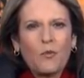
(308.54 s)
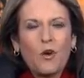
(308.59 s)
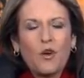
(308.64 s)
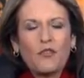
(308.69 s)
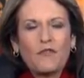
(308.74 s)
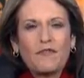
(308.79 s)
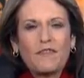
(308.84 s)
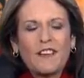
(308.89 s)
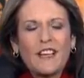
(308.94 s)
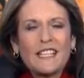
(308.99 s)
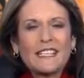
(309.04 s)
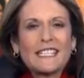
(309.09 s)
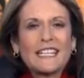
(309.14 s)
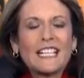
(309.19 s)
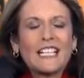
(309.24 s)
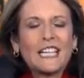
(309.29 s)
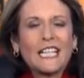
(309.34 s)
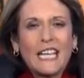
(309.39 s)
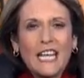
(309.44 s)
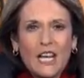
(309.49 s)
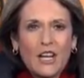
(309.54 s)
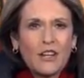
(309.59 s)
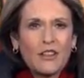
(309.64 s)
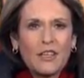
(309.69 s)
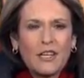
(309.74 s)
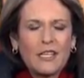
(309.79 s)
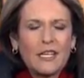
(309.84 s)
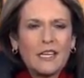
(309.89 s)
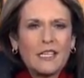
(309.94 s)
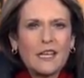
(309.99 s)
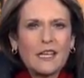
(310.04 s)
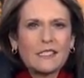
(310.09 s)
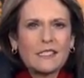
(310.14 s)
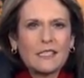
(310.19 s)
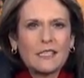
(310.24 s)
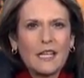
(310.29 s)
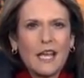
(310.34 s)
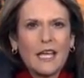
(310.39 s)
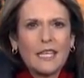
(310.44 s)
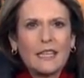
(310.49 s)
Wolf, it's clear that he
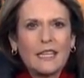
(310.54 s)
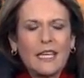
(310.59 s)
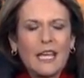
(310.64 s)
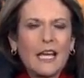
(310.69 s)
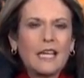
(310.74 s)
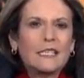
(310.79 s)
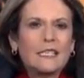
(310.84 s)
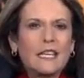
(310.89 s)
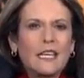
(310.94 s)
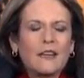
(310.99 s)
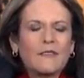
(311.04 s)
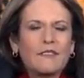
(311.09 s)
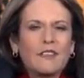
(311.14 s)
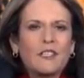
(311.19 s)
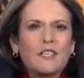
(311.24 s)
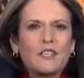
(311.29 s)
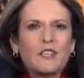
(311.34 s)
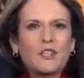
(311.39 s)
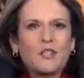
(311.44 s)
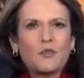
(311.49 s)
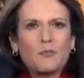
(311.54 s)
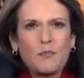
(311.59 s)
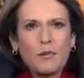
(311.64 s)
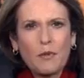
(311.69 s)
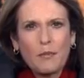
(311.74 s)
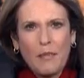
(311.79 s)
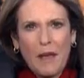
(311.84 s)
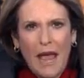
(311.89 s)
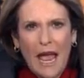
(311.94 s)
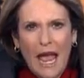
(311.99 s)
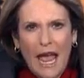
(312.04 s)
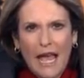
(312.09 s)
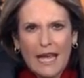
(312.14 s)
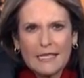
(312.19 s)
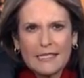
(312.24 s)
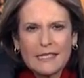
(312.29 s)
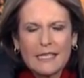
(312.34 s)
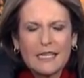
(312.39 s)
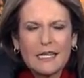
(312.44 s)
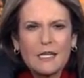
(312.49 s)
doesn't like the idea of these super
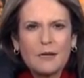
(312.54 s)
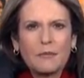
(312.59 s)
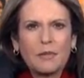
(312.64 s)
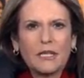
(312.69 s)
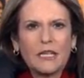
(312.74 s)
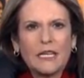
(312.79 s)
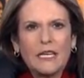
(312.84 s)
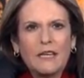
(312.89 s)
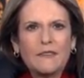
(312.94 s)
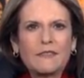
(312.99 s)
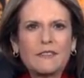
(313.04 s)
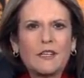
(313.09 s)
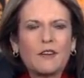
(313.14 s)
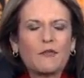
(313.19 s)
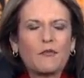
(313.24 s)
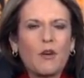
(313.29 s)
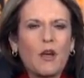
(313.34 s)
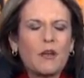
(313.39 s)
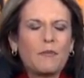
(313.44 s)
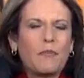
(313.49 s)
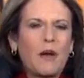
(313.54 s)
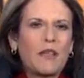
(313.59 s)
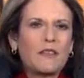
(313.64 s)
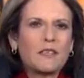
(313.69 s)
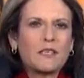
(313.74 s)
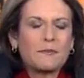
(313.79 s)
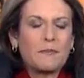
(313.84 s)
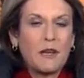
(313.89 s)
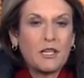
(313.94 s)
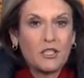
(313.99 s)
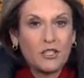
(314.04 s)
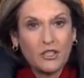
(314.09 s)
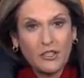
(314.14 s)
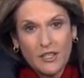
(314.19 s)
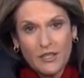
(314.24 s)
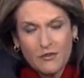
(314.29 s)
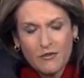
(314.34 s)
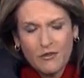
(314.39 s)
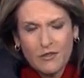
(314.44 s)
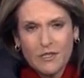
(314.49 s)
PACs, that he believes they're run by the
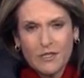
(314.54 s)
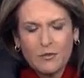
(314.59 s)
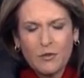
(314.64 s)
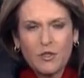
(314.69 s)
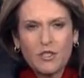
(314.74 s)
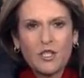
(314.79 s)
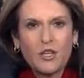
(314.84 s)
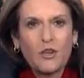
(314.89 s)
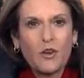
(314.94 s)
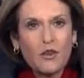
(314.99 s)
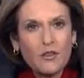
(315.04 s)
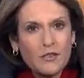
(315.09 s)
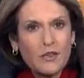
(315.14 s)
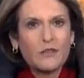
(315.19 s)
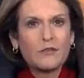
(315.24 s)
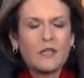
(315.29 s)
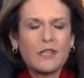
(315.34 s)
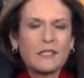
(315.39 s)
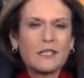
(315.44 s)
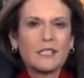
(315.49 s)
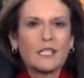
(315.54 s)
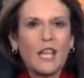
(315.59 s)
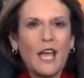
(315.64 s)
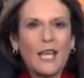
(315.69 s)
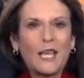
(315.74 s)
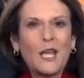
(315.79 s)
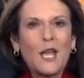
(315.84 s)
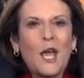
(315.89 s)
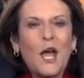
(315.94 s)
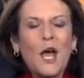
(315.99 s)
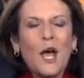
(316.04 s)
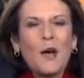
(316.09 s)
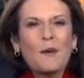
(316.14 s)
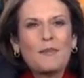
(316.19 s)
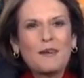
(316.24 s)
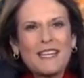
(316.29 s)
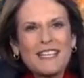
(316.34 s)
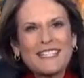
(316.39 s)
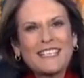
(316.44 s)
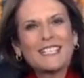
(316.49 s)
special interests, which he also doesn't like.
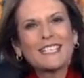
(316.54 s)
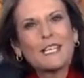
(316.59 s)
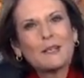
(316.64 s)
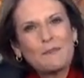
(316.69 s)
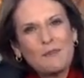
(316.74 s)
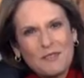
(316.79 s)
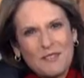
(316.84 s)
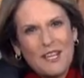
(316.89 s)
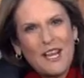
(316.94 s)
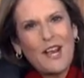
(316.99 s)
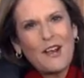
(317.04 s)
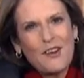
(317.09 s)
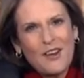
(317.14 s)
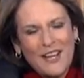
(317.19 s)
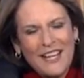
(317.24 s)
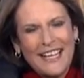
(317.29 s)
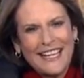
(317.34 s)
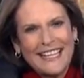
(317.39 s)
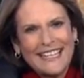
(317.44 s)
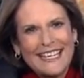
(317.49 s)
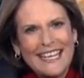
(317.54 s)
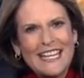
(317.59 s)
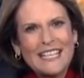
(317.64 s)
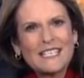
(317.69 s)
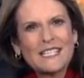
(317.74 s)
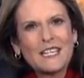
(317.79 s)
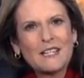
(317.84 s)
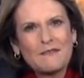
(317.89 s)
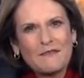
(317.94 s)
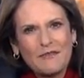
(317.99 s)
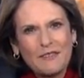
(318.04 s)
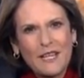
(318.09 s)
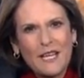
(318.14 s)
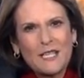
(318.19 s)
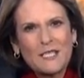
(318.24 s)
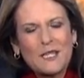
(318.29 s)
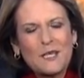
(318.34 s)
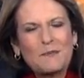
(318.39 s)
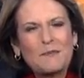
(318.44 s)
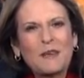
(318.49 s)
But as a libertarian, he's
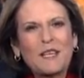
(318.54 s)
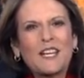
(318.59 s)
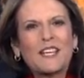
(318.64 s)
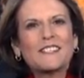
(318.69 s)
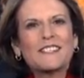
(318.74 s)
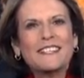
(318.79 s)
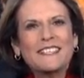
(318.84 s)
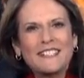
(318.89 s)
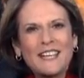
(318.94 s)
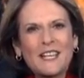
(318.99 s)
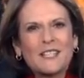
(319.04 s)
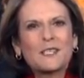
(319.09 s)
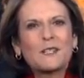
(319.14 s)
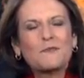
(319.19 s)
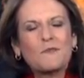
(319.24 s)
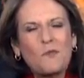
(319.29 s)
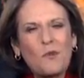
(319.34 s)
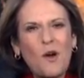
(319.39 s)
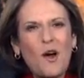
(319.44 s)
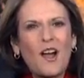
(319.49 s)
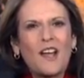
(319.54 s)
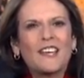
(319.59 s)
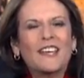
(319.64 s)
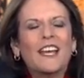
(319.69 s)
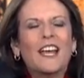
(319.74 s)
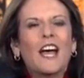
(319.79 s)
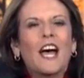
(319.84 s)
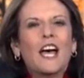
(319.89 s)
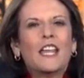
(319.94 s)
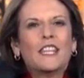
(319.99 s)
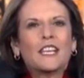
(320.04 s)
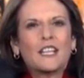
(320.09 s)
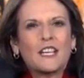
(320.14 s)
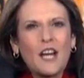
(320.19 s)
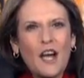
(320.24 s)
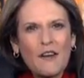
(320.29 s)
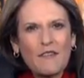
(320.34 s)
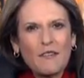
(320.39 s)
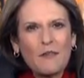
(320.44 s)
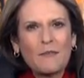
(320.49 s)
conflicted because he doesn't want the
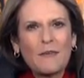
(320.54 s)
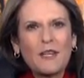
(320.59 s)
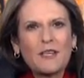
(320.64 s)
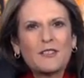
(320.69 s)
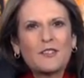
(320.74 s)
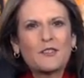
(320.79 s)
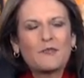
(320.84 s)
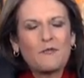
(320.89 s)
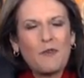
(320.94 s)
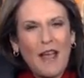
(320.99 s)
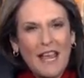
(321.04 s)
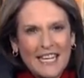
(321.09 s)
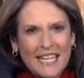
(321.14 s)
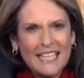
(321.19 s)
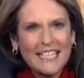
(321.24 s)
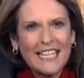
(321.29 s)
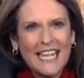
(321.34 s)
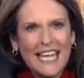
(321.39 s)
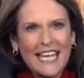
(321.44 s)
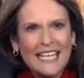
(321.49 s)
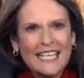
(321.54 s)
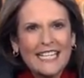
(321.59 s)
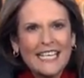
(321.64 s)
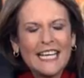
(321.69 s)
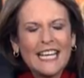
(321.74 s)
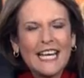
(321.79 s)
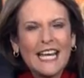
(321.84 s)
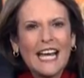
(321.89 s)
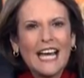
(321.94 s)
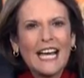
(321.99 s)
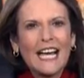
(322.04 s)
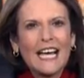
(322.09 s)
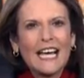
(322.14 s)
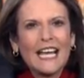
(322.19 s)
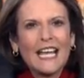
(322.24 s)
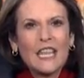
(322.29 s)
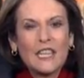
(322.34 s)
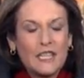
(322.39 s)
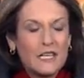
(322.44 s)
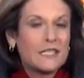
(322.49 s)
government to regulate
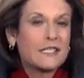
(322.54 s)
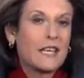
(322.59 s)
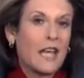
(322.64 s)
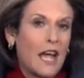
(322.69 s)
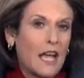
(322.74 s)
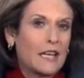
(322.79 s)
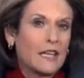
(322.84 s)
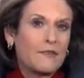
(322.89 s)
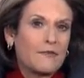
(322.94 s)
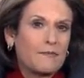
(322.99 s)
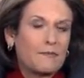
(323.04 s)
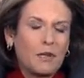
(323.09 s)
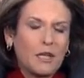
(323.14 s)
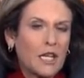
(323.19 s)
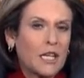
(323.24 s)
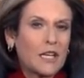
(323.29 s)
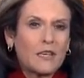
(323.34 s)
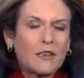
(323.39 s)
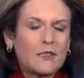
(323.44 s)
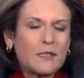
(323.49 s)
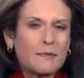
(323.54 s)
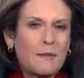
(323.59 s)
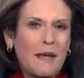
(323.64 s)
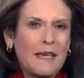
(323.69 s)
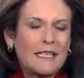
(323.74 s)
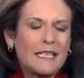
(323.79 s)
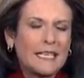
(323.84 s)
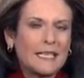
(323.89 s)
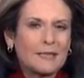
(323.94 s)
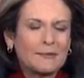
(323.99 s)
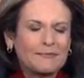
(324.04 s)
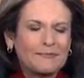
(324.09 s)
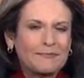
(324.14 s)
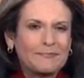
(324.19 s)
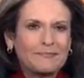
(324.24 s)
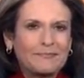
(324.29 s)
this kind of political spending.